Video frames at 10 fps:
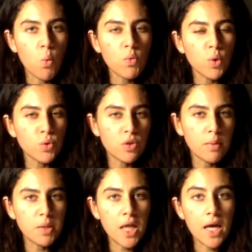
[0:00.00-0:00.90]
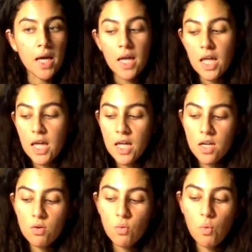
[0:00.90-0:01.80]
What role do they play
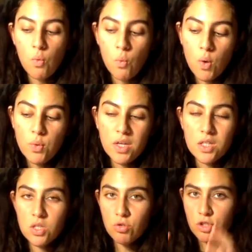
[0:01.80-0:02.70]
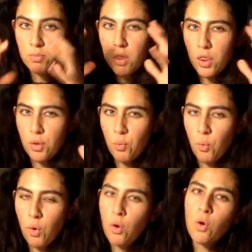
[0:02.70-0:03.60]
in what we consider to be the
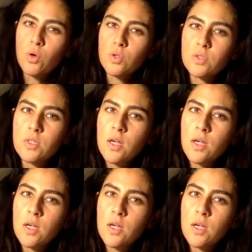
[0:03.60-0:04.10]
world?